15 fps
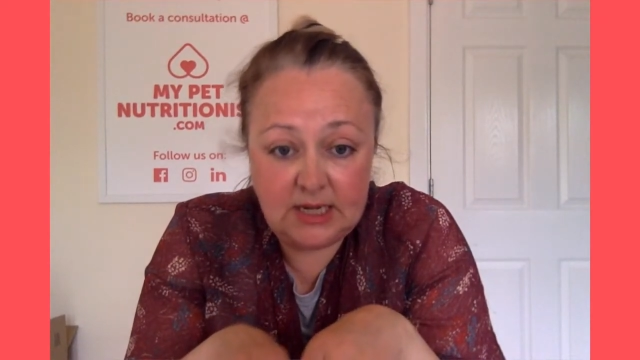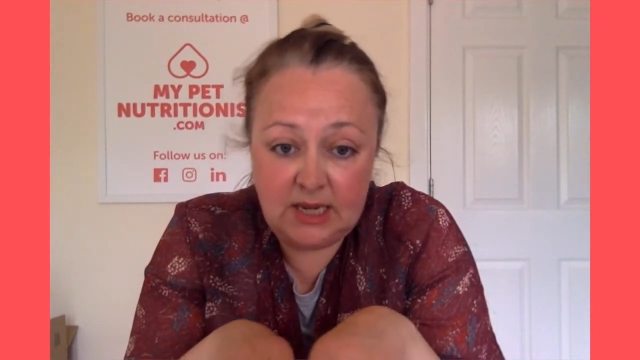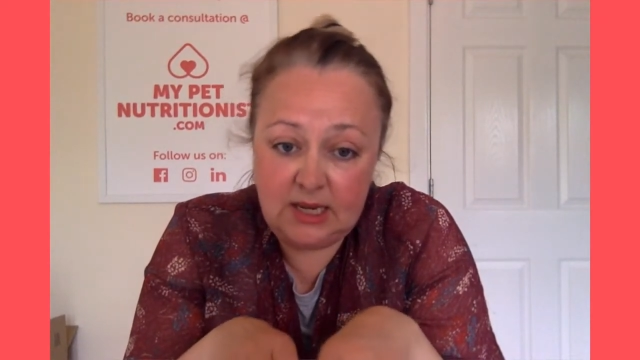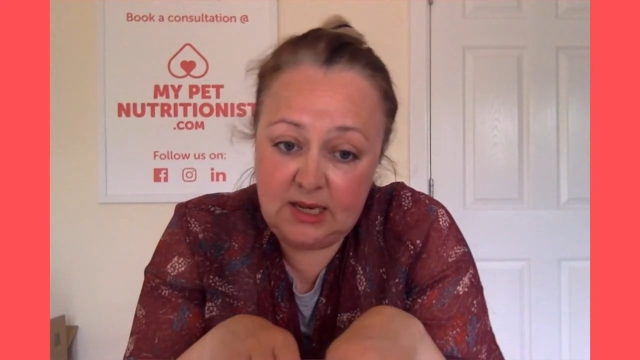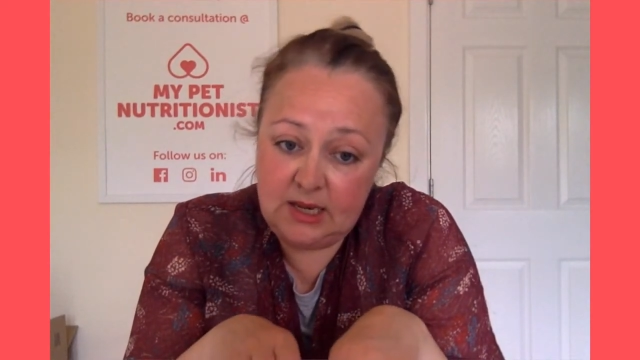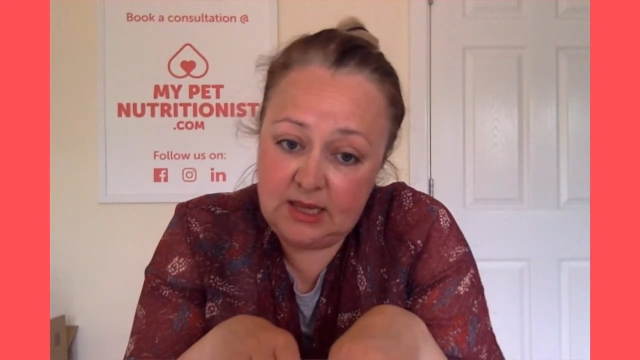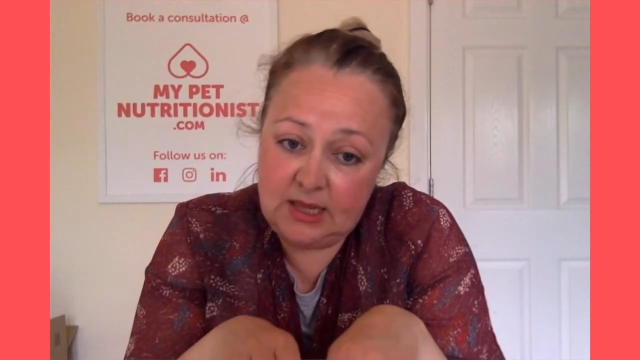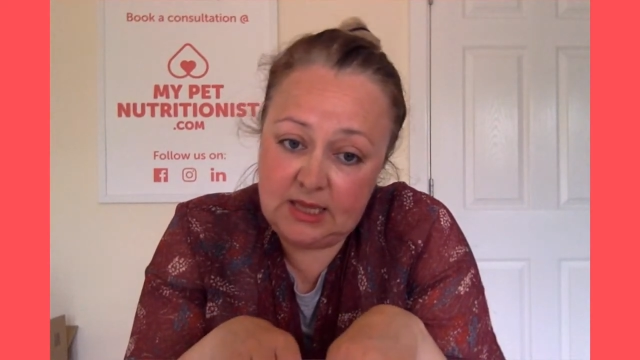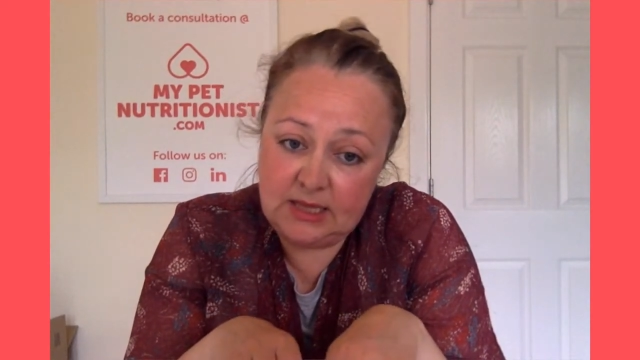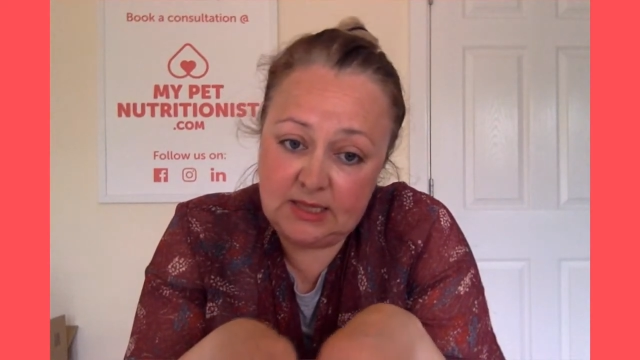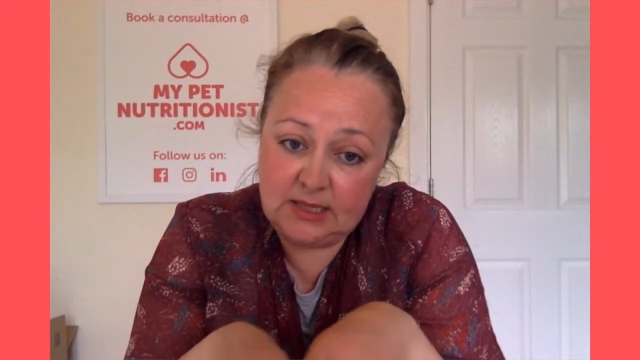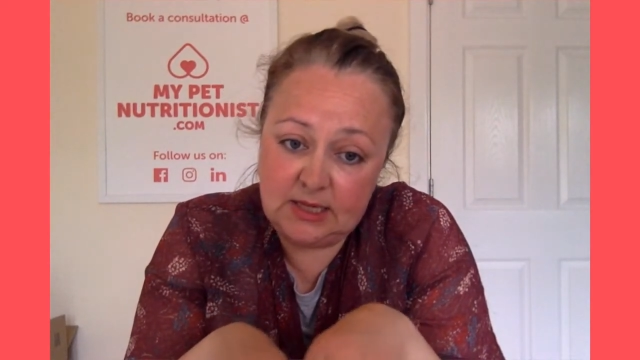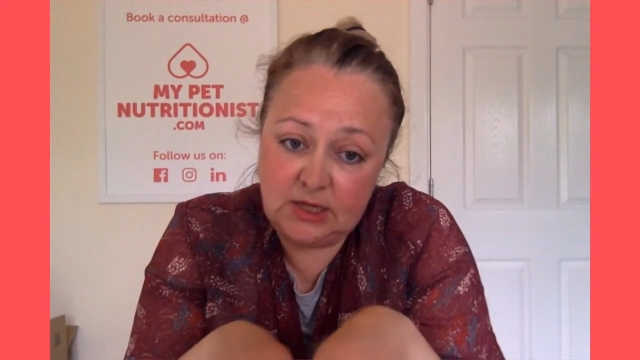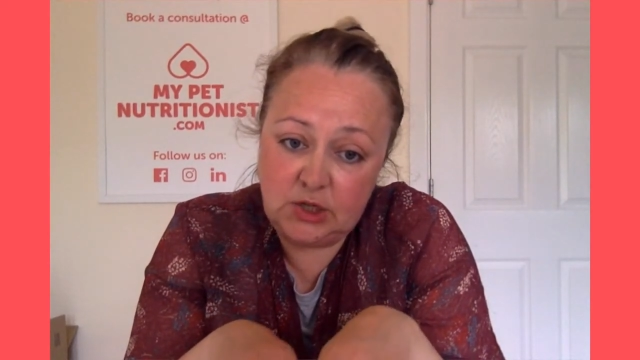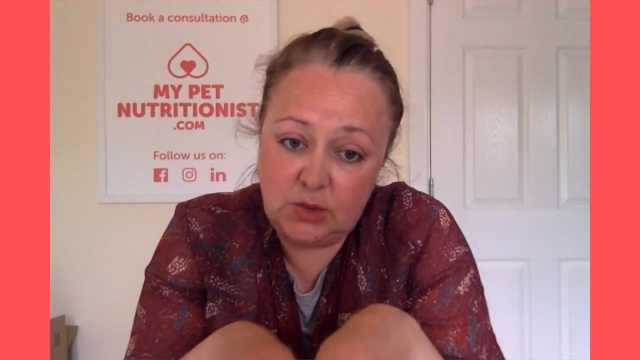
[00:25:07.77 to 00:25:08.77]
in this
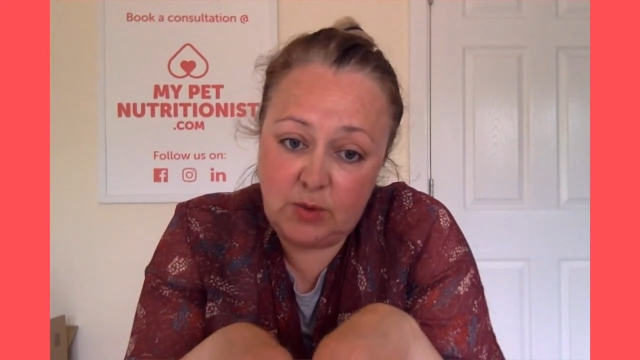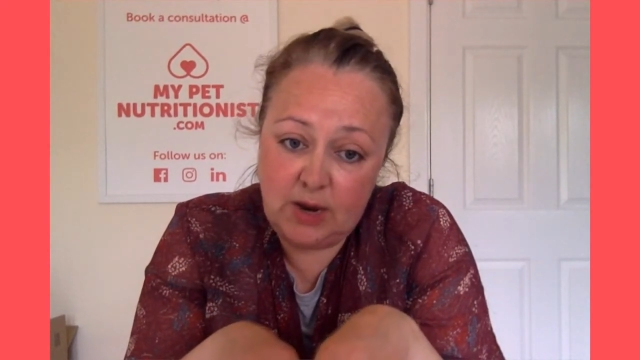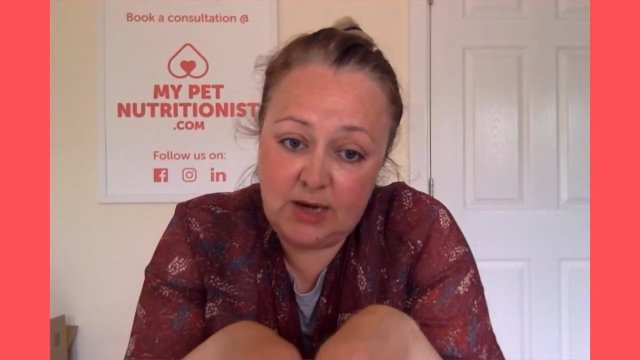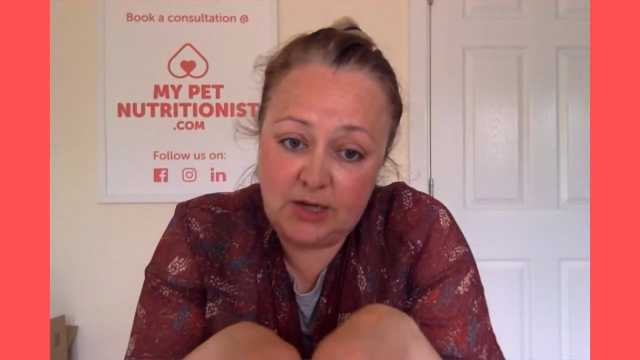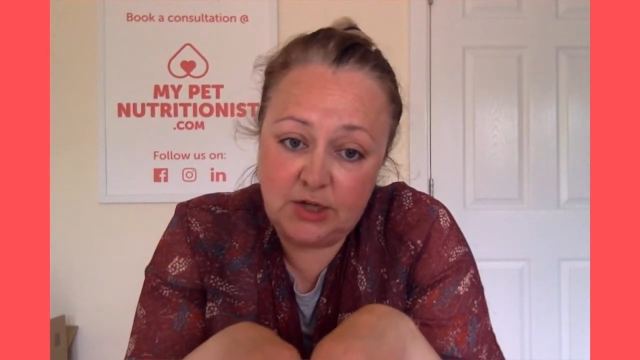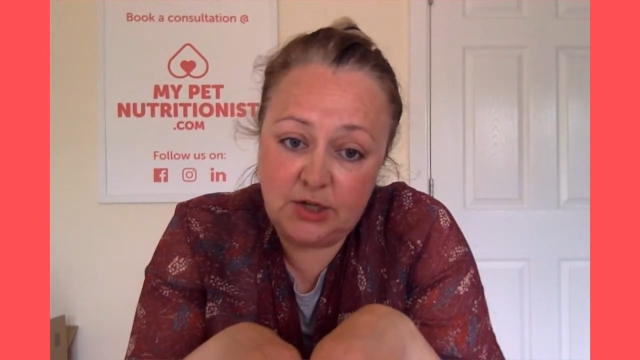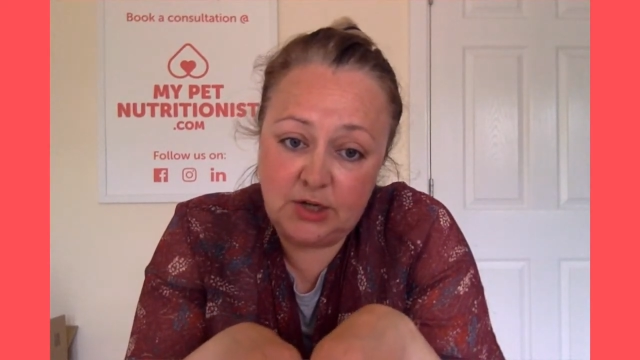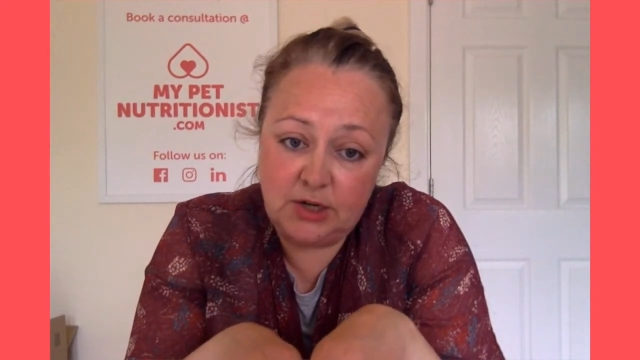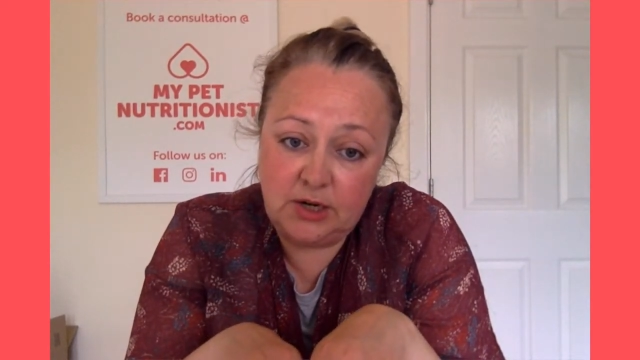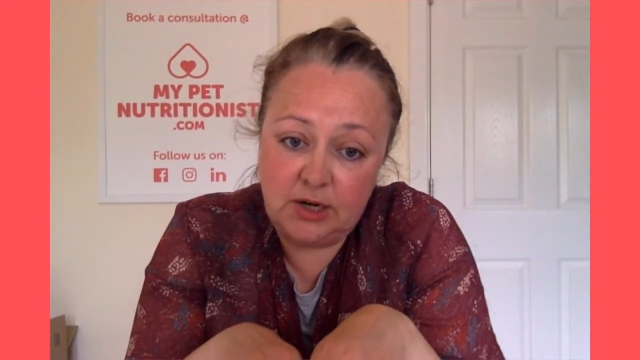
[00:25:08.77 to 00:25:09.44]
situation.